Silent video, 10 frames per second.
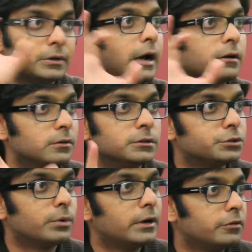goggles
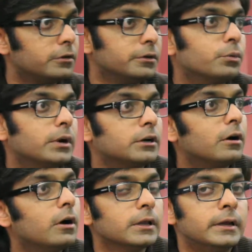or whatever you want to
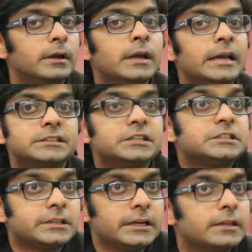call it, is
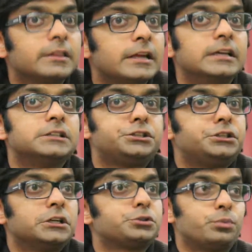this thing that is
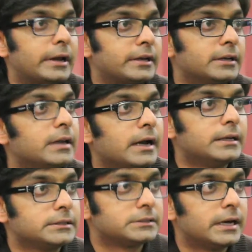just
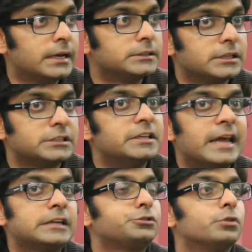recognized as
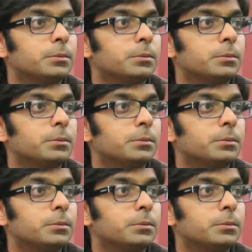natural a